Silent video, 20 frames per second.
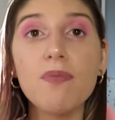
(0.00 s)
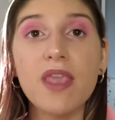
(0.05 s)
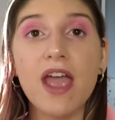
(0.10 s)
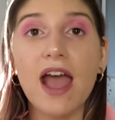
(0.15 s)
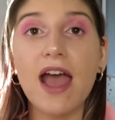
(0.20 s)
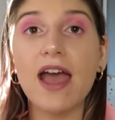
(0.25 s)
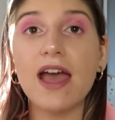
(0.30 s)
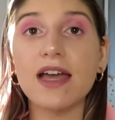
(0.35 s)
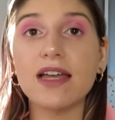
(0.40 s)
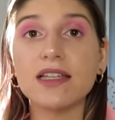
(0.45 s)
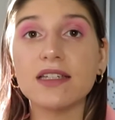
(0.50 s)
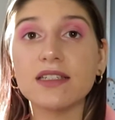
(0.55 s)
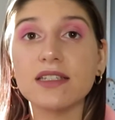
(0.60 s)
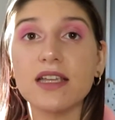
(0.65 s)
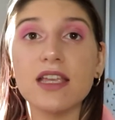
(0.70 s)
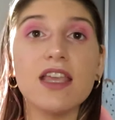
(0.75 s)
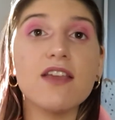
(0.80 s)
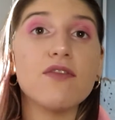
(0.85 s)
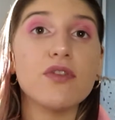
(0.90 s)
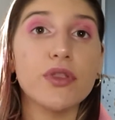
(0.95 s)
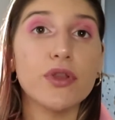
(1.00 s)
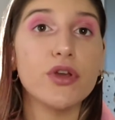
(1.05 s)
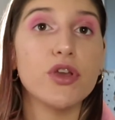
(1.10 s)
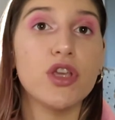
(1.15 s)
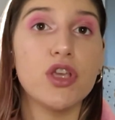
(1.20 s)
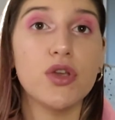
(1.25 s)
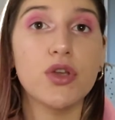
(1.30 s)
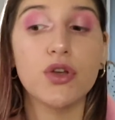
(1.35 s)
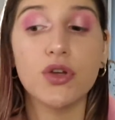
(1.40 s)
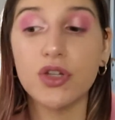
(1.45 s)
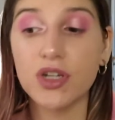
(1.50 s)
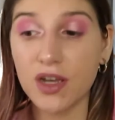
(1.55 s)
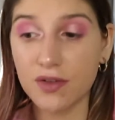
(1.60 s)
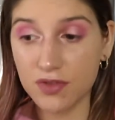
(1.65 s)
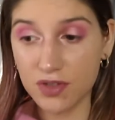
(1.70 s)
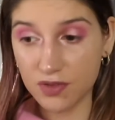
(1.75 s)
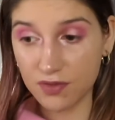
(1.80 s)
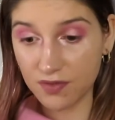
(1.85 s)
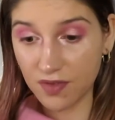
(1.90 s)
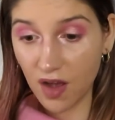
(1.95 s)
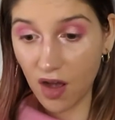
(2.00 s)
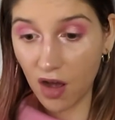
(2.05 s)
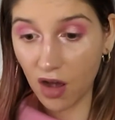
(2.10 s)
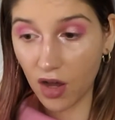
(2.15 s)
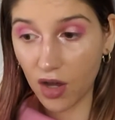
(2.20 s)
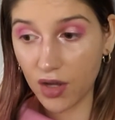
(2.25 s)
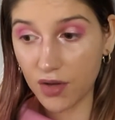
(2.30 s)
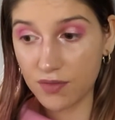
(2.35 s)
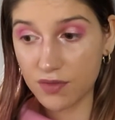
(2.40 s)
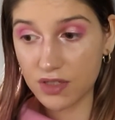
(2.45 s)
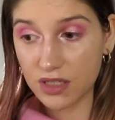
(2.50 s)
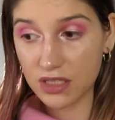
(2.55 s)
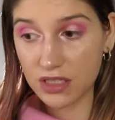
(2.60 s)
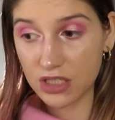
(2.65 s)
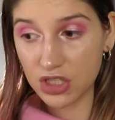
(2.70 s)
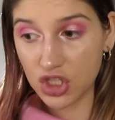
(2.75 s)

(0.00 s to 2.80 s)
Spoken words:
And even though he could have survived,